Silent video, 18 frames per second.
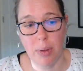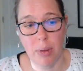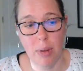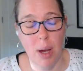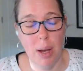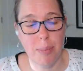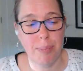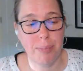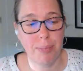a
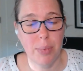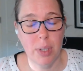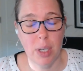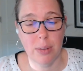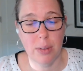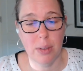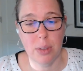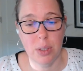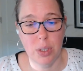lot,
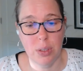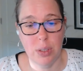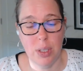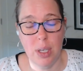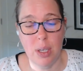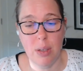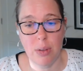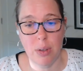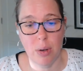because it's just
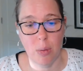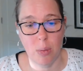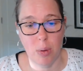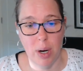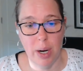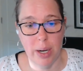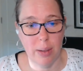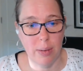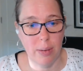easier
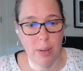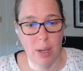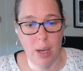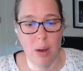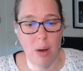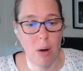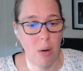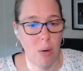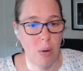where I can
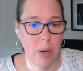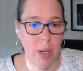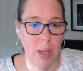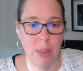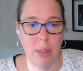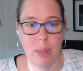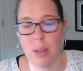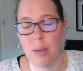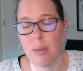say, oh,
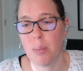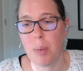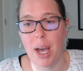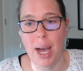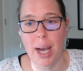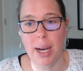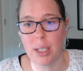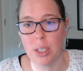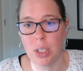okay, this
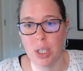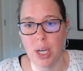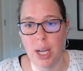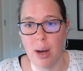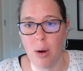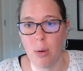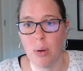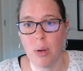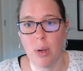package
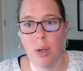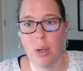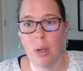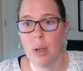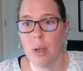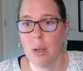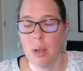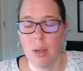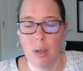now,
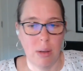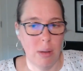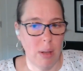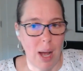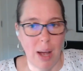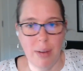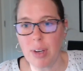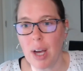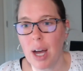
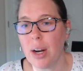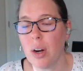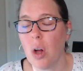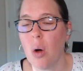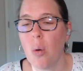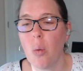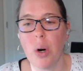I've got it all